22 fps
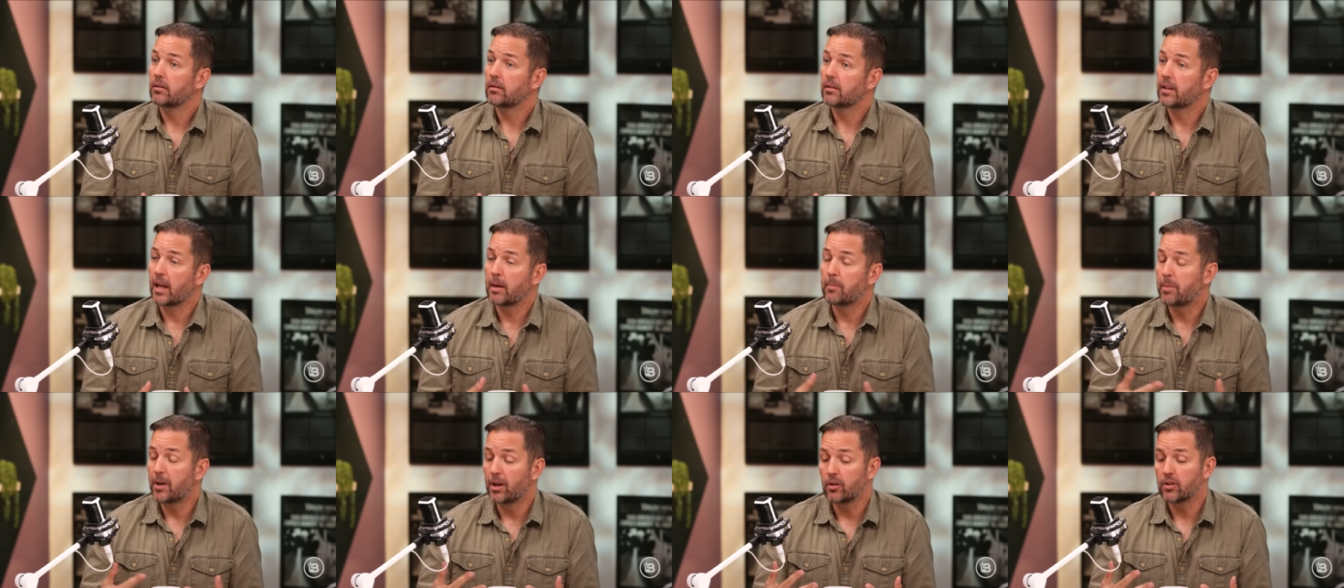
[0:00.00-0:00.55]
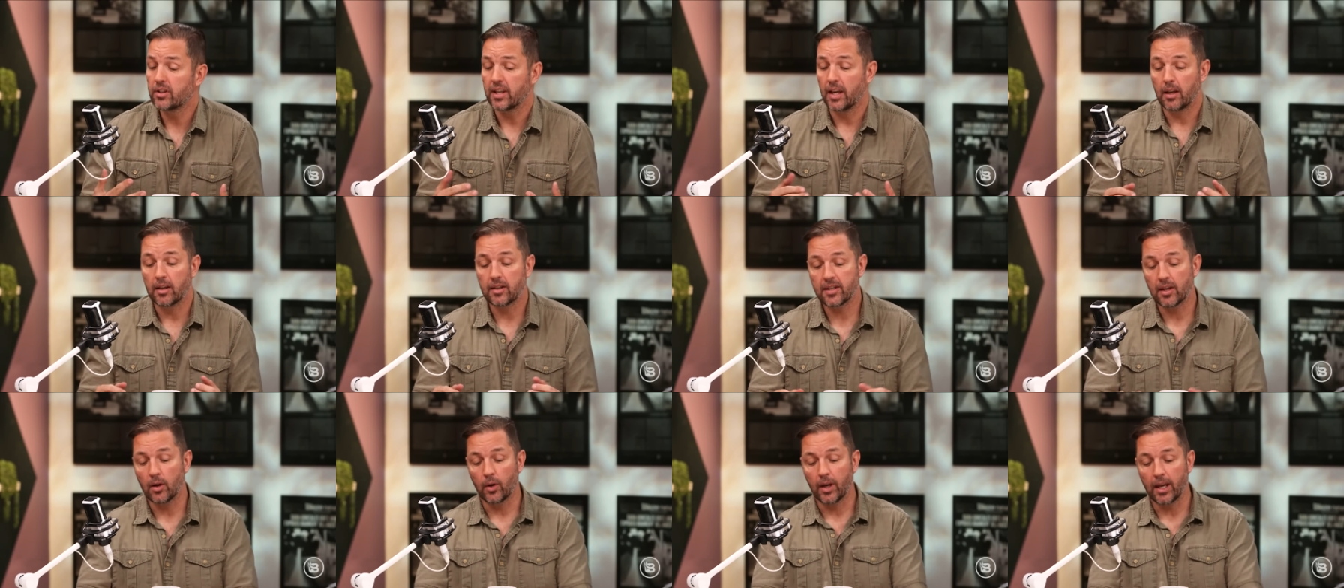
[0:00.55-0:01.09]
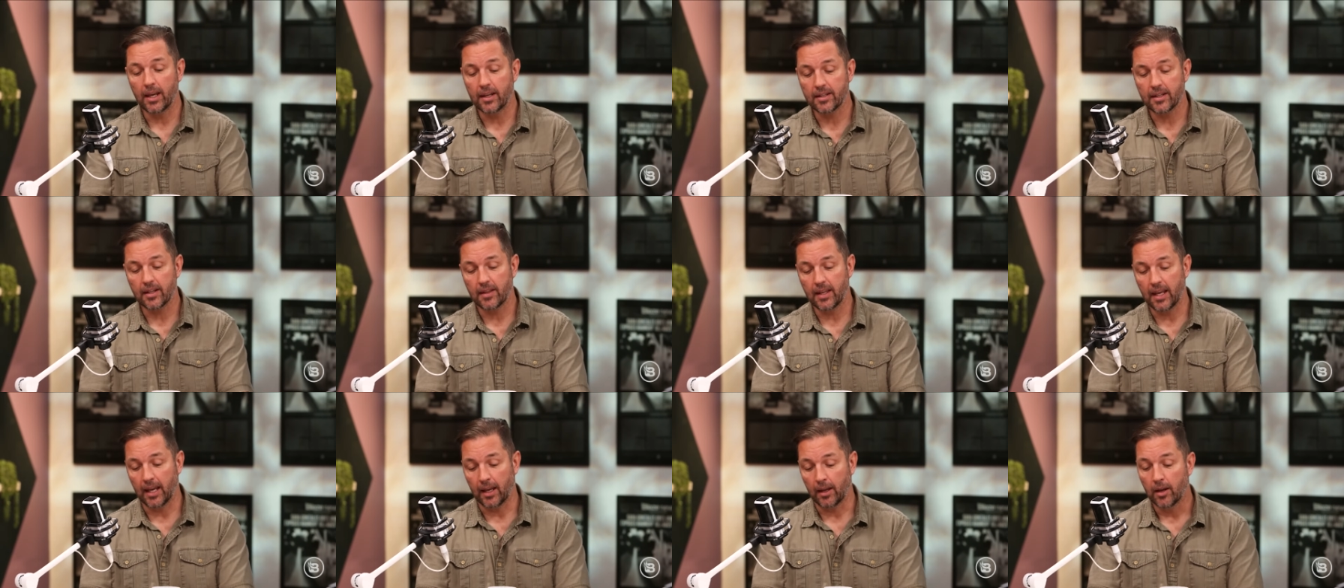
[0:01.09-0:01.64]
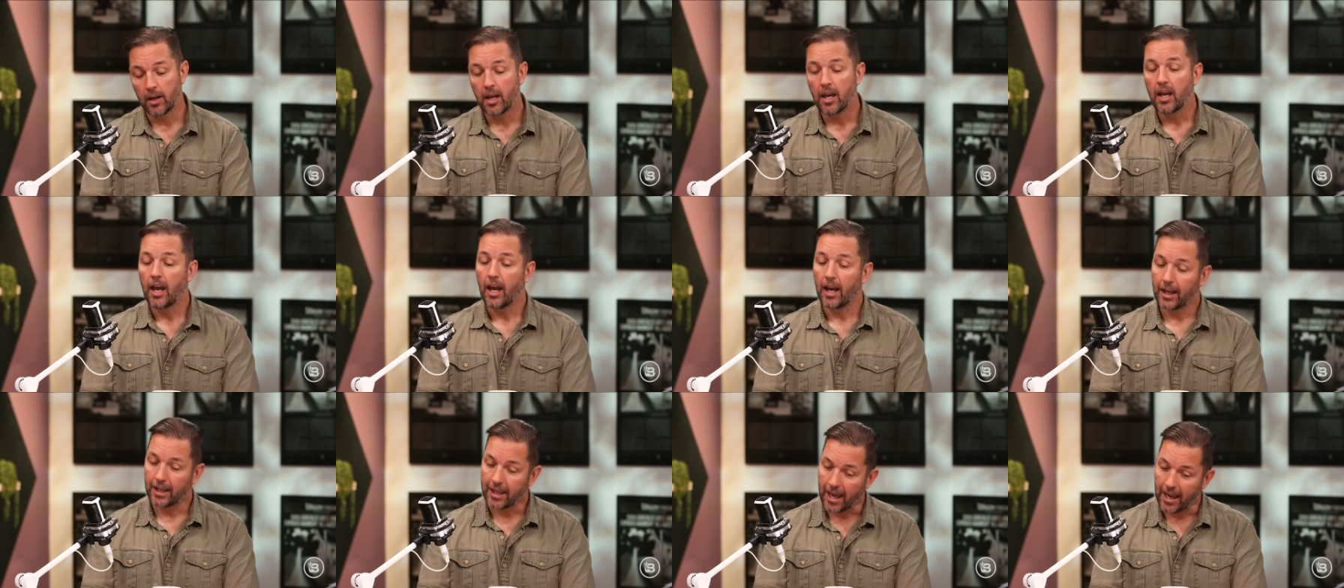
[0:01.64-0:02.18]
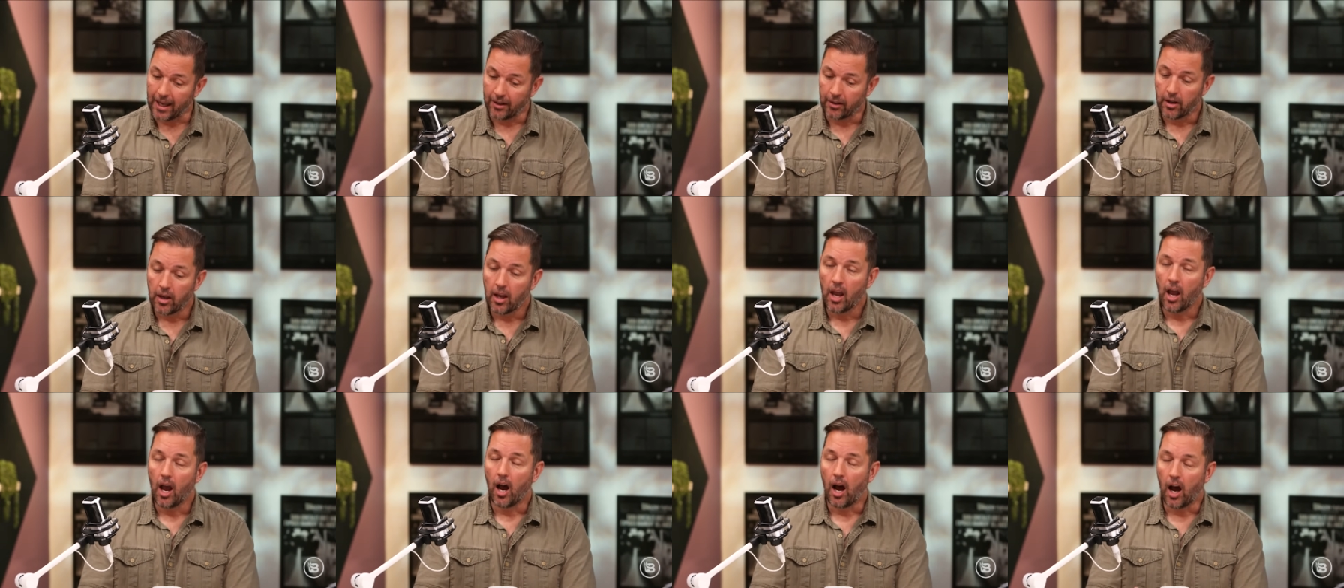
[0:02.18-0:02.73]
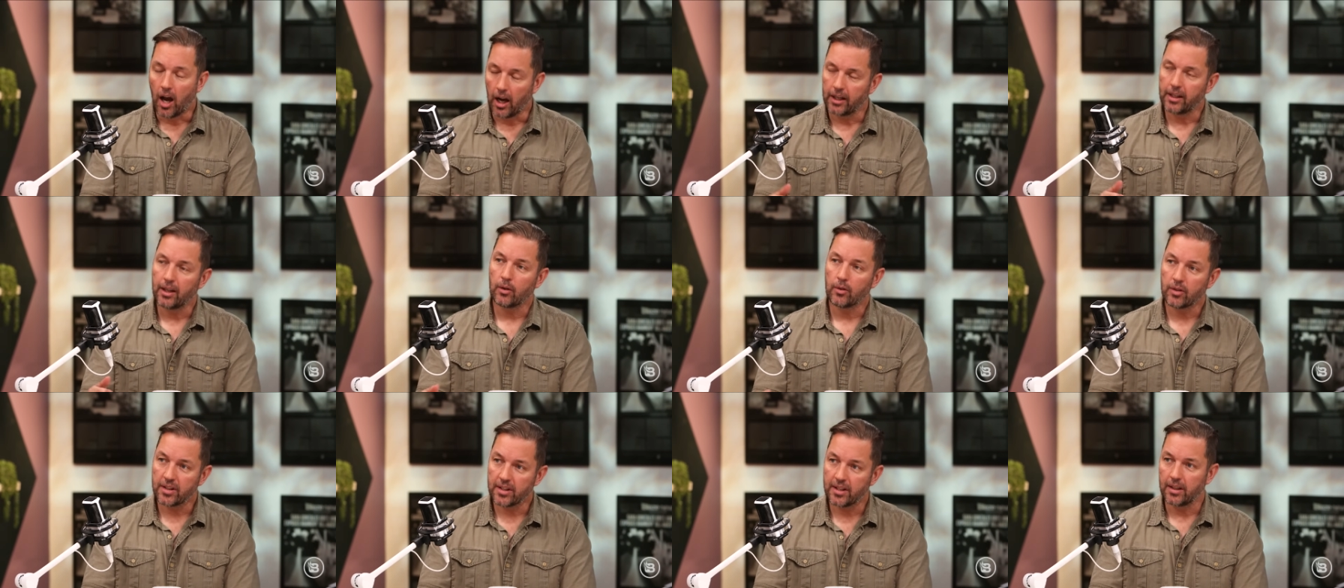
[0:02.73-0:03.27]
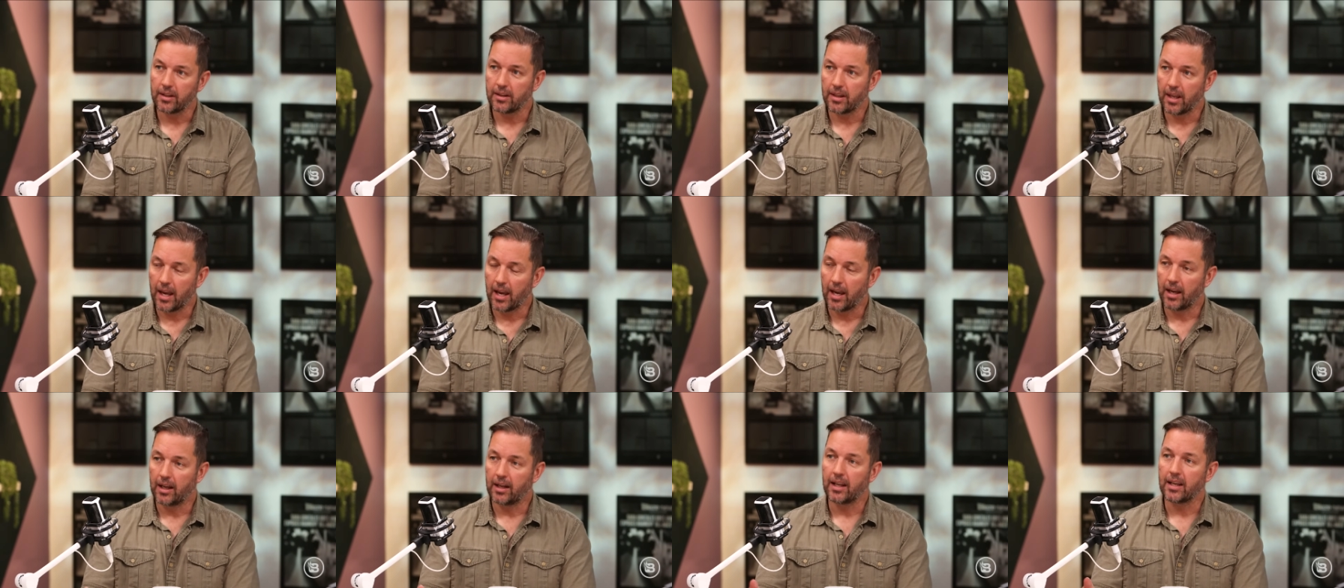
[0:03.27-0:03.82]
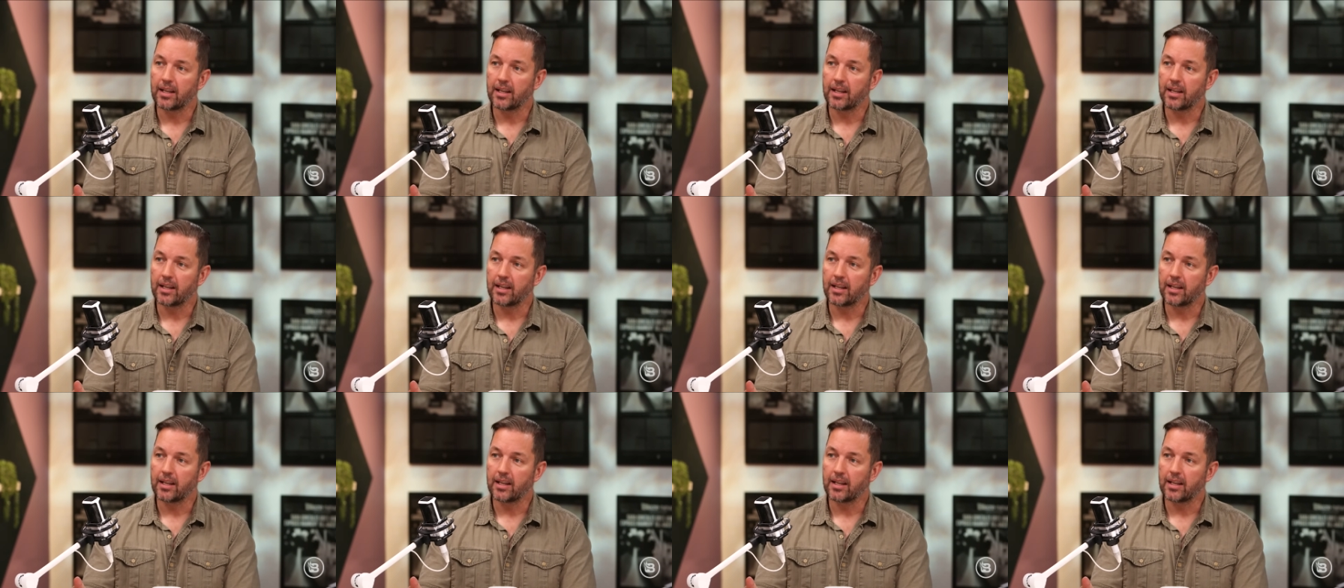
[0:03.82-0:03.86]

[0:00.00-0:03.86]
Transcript: They built it. And so here's the thing. Again, I don't sit there and